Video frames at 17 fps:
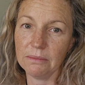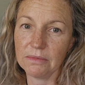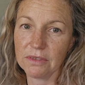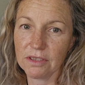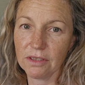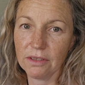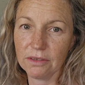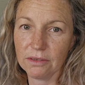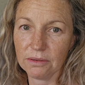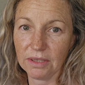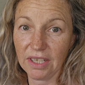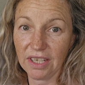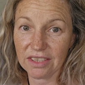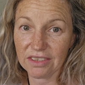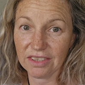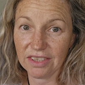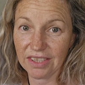surgery
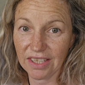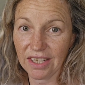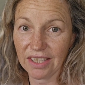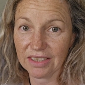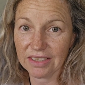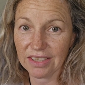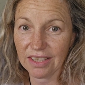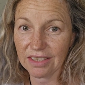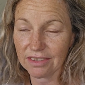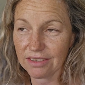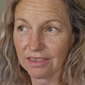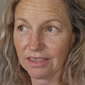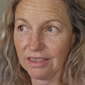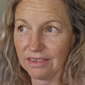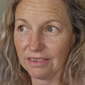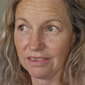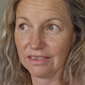actually cuts that
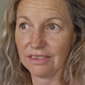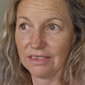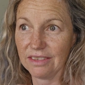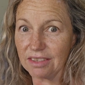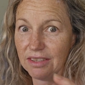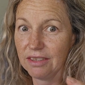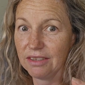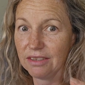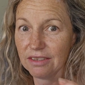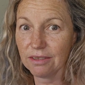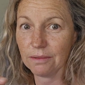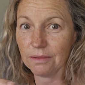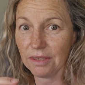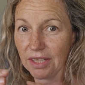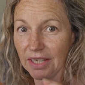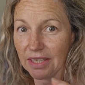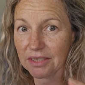sheath to
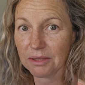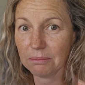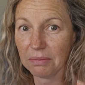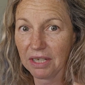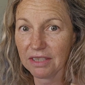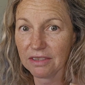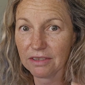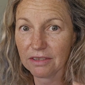allow space.